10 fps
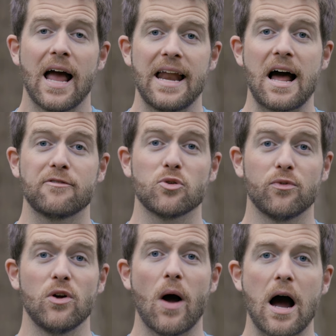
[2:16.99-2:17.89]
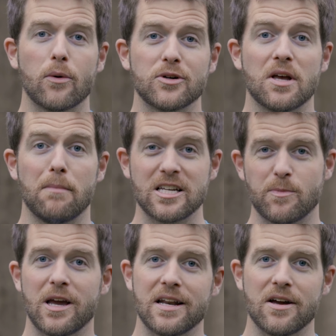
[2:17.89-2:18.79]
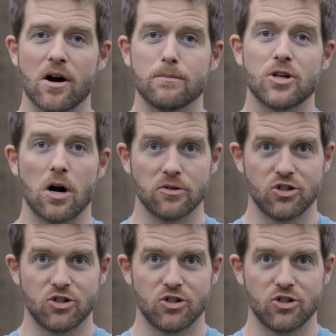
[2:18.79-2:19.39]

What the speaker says: and after a few hours, my spaghetti arms are